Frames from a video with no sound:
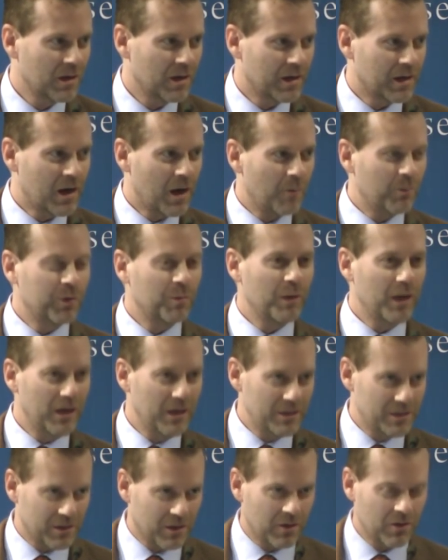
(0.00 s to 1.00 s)
and
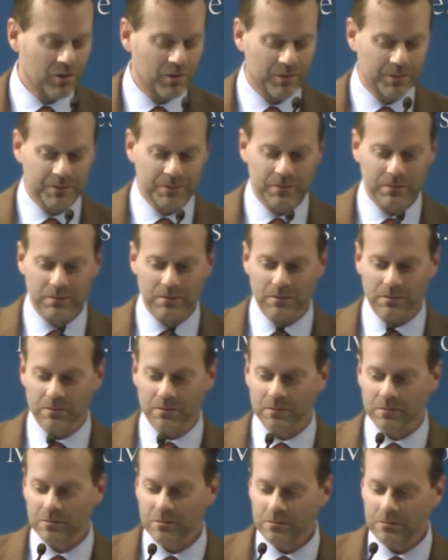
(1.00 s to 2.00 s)
complement each other
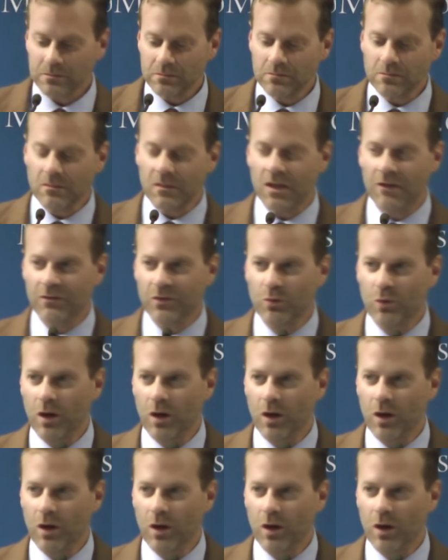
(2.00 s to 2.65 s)
if